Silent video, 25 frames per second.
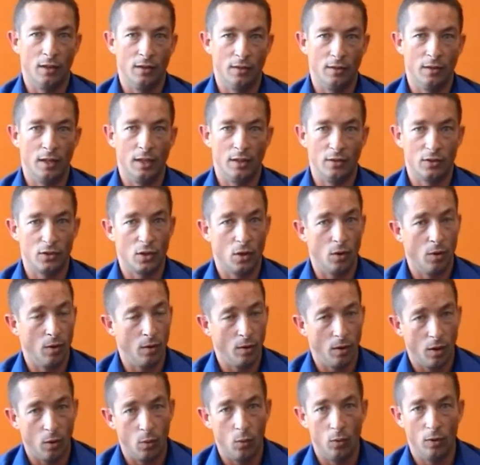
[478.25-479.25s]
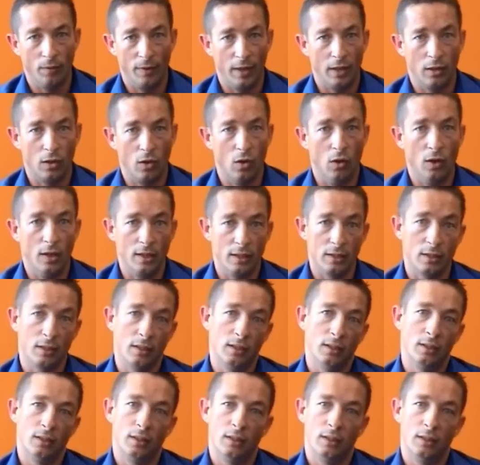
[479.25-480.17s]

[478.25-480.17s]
and so are all of our clients.